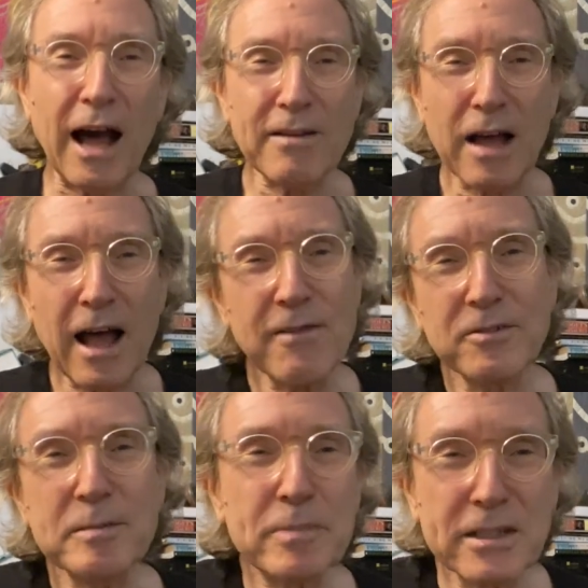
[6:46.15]

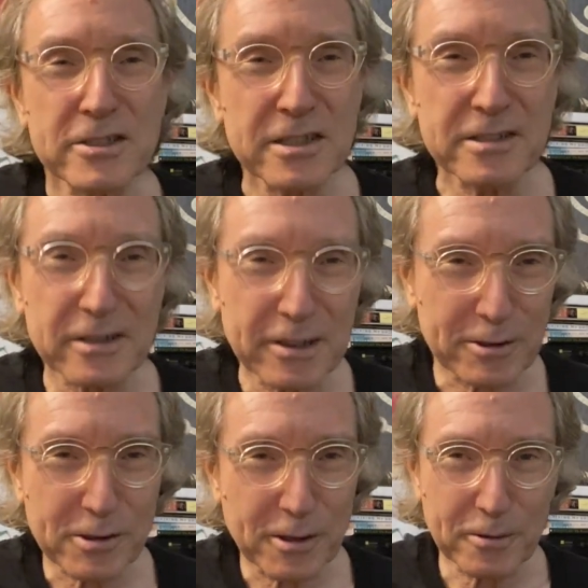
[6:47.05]
I've been listening to
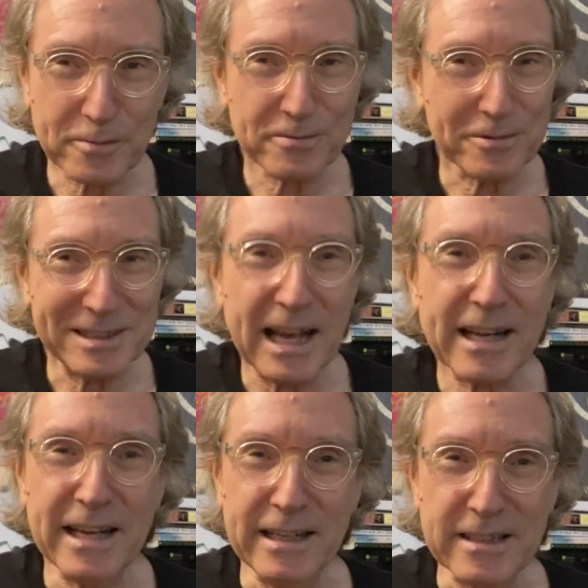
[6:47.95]
Leonard Cohen for
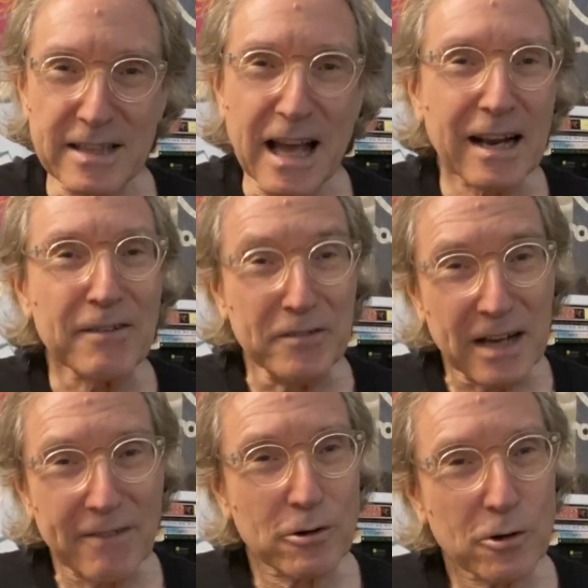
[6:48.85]
decades, and I've
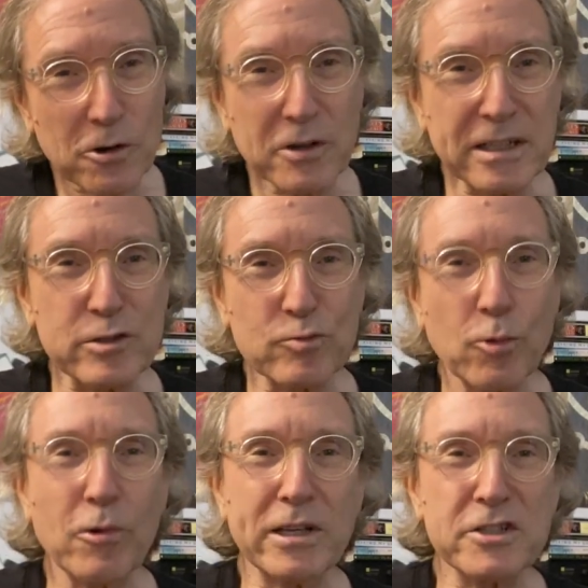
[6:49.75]
never heard his
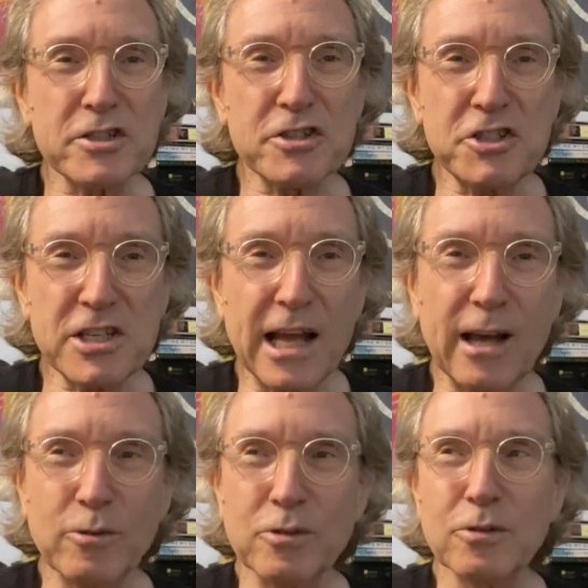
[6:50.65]
voice
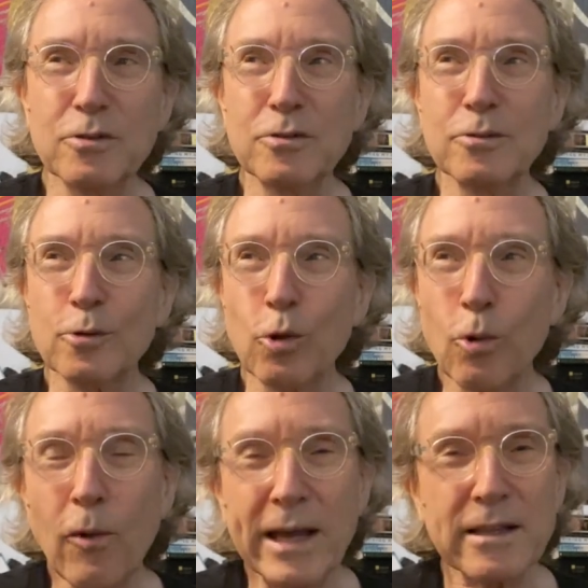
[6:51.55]
sound
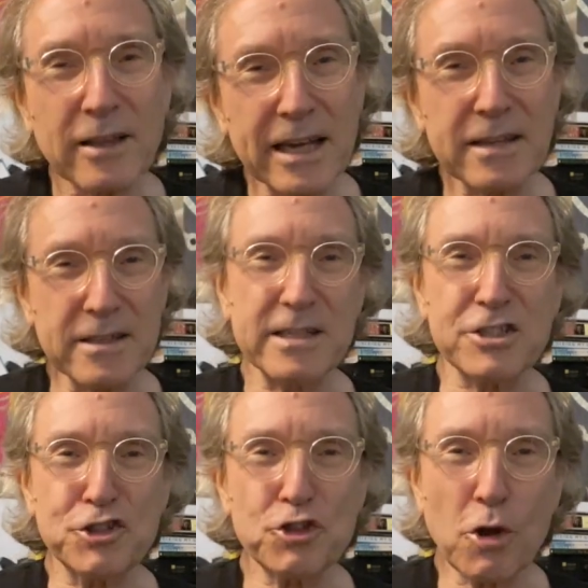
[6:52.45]
quite like this.
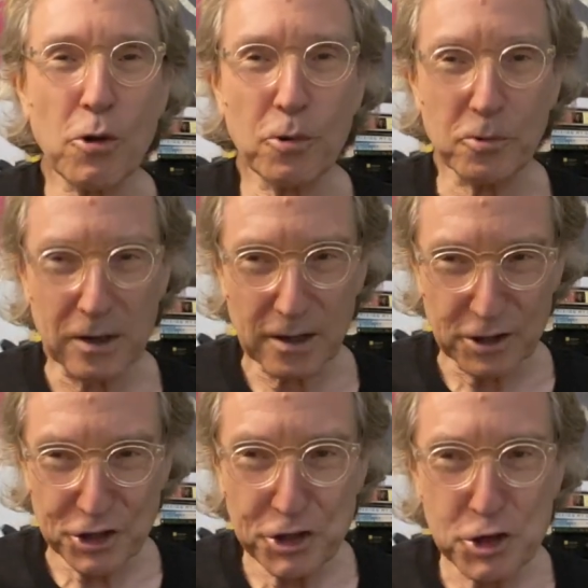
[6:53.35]
So
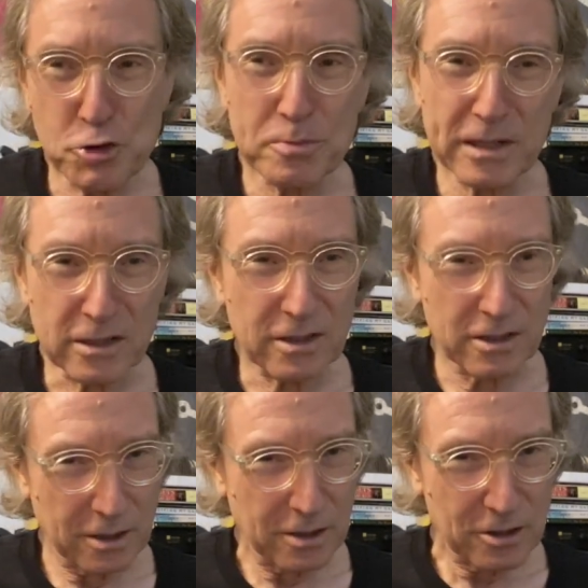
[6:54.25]
human,
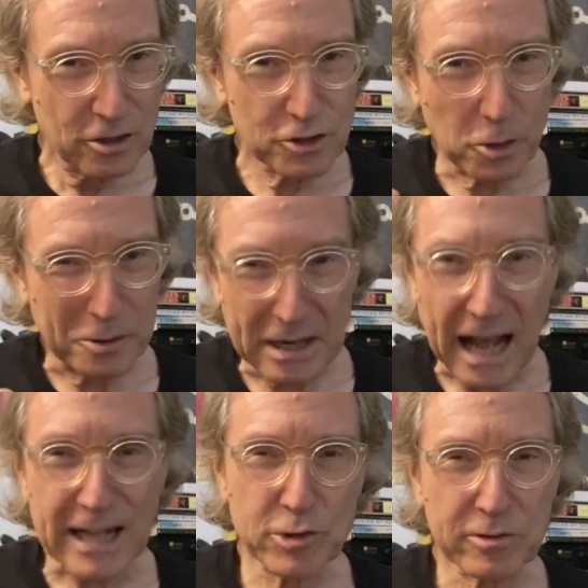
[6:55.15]
so
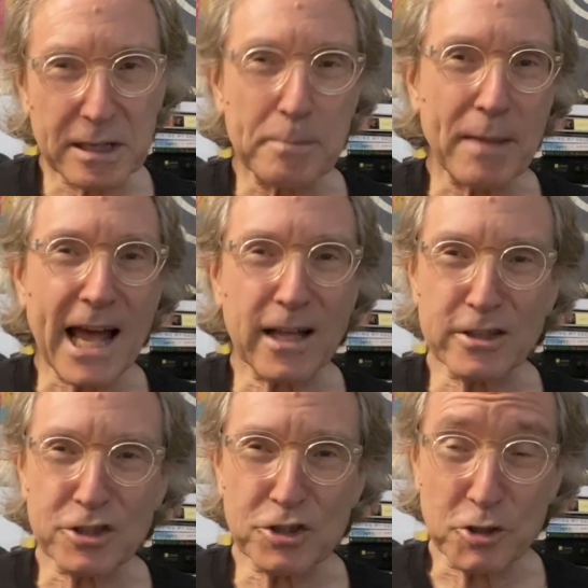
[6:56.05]
naturally
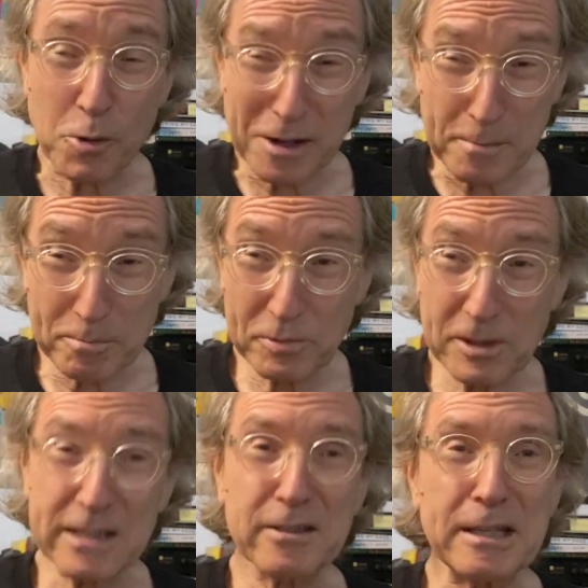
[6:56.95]
balanced, so
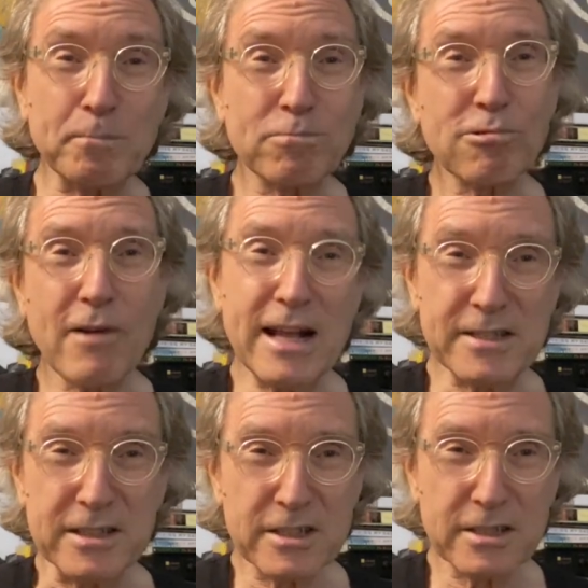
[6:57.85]
completely
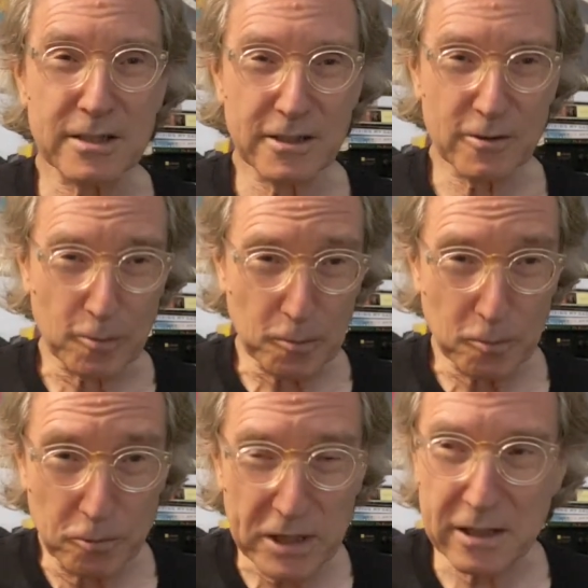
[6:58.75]
present.
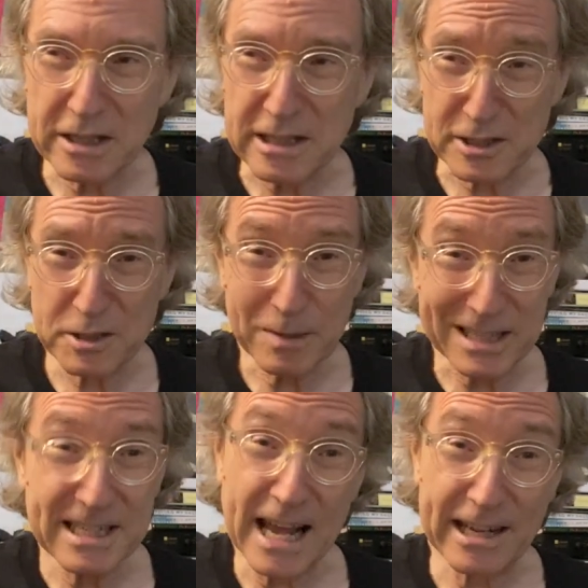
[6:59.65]
Really
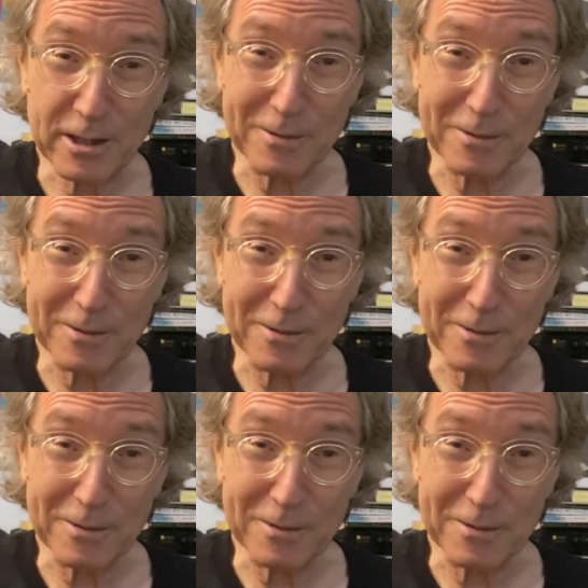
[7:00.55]
spectacular.